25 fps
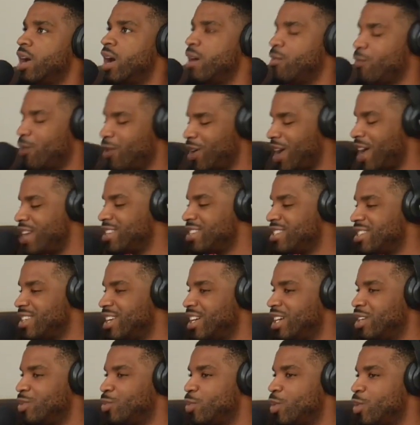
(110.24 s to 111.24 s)
what I
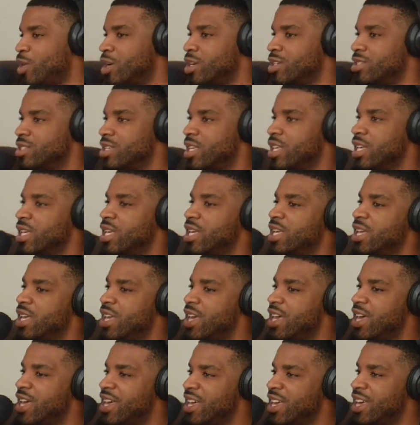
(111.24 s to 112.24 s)
said was,
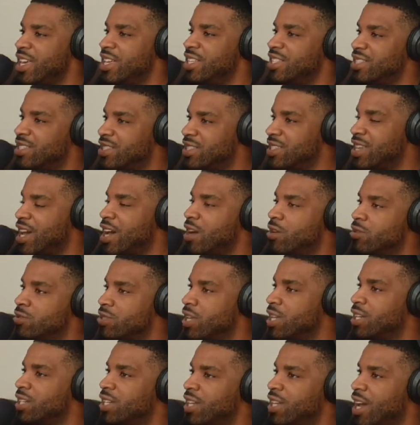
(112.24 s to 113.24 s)
it sounds
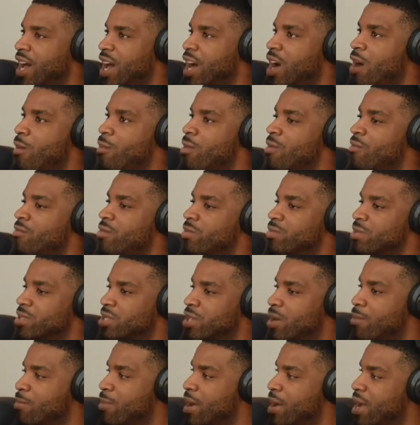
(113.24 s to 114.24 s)
like an album from
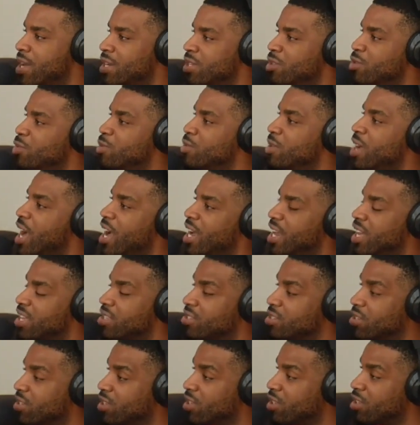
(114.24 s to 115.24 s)
somebody who got
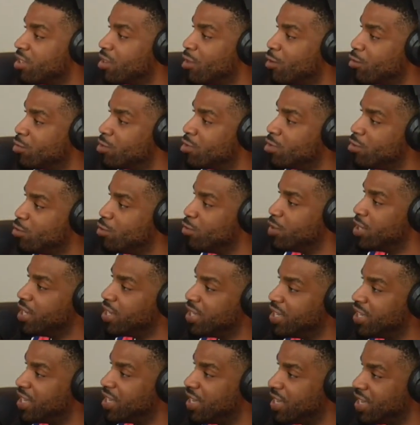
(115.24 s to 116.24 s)
as close to
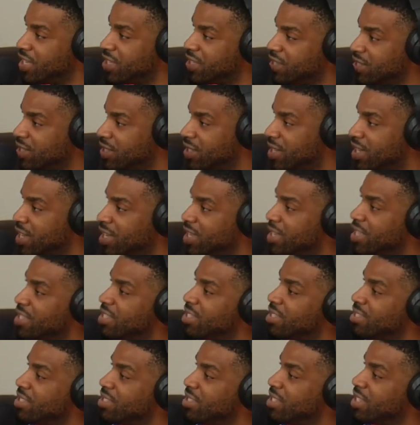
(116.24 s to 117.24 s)
it gets
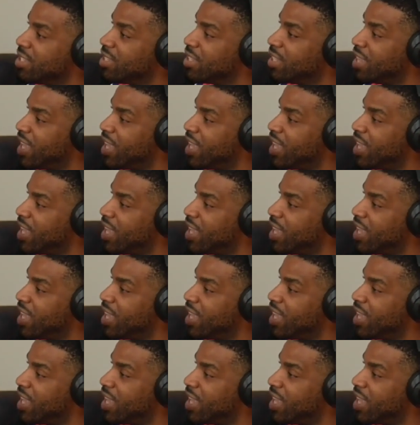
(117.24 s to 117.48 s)
to seeing the